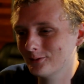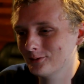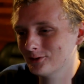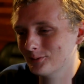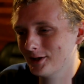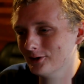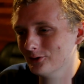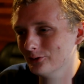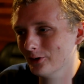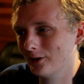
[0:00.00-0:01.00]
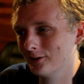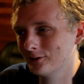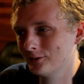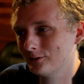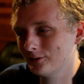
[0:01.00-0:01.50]
Just made it a draw.
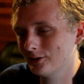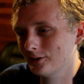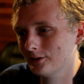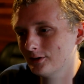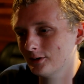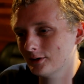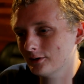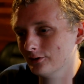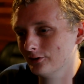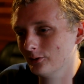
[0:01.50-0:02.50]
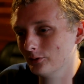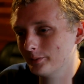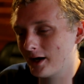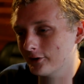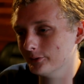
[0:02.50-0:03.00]
Because it was
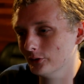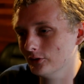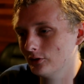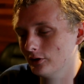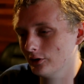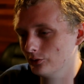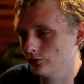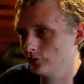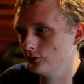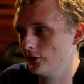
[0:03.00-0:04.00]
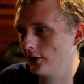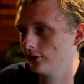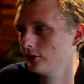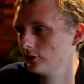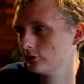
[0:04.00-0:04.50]
possible. I usually do that.
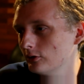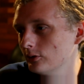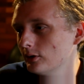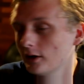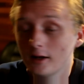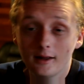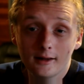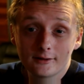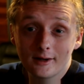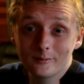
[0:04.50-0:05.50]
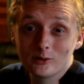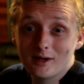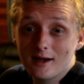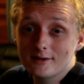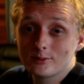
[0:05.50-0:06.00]
So, it's game 2,
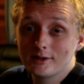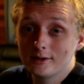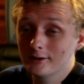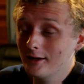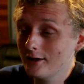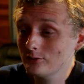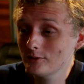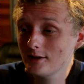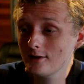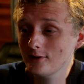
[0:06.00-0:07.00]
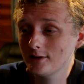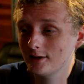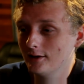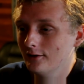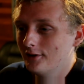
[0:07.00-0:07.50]
guys. We're getting the last one now,
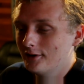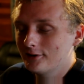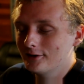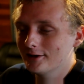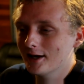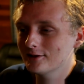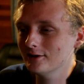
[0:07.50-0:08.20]
and see you guys